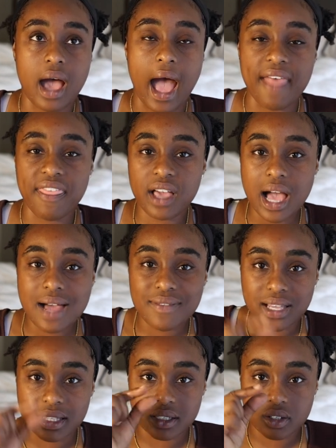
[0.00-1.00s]
I think I have
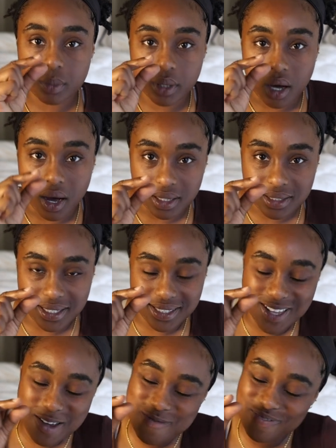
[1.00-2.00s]
like a little bit of
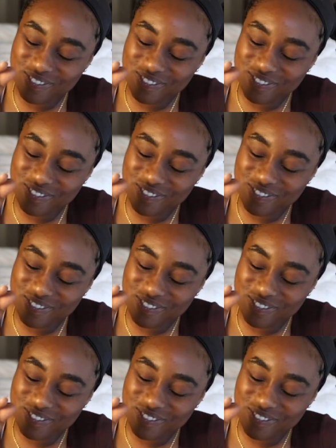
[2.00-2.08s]
autism.